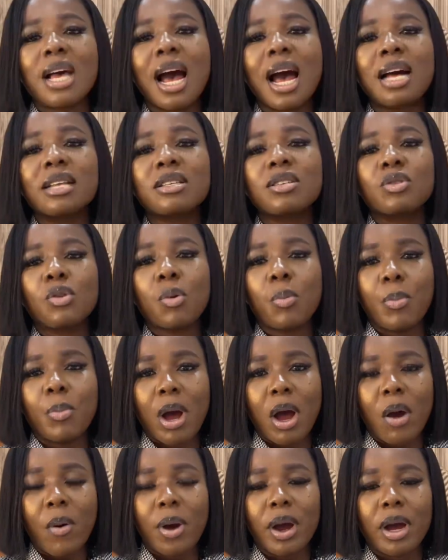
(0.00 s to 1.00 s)
has no
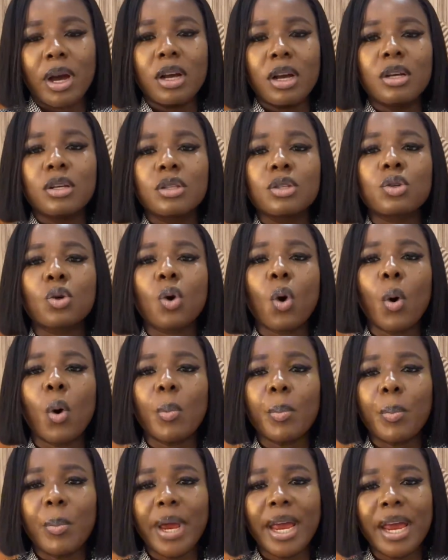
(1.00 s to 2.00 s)
power to
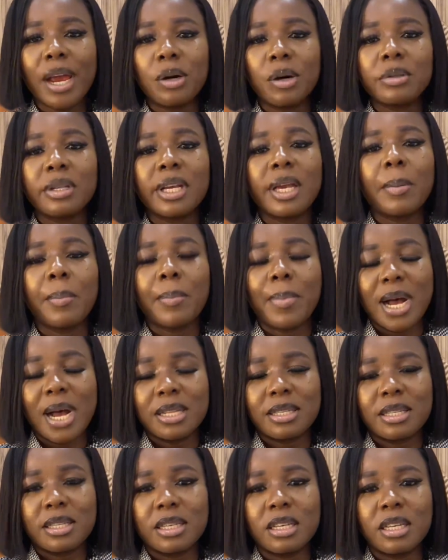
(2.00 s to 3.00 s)
compel a
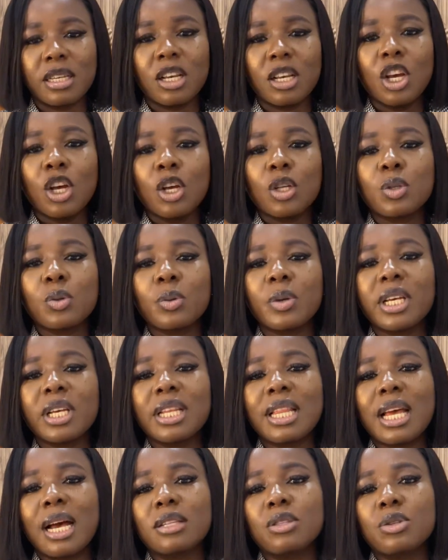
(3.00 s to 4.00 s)
party to
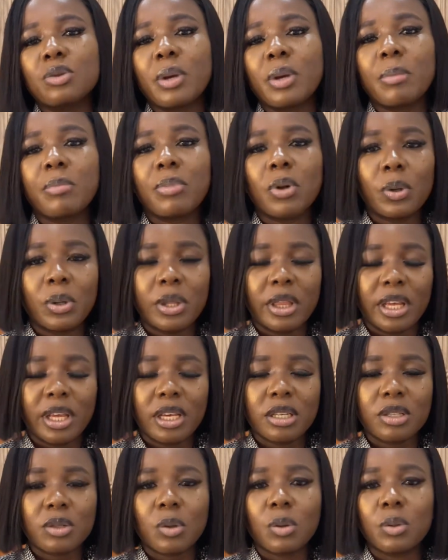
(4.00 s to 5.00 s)
either do a blood
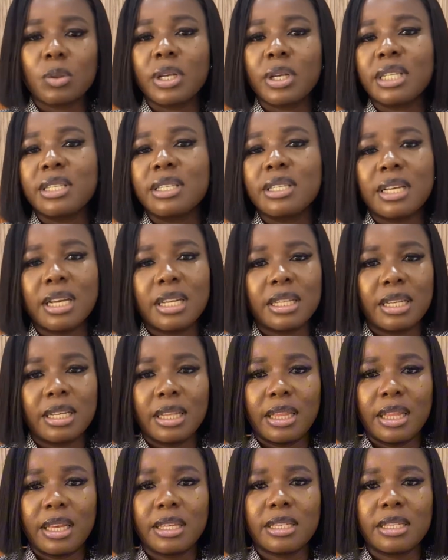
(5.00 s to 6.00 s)
test or a DNA
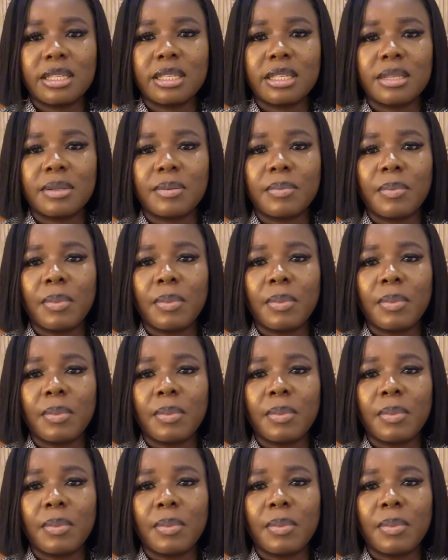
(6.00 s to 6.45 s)
test.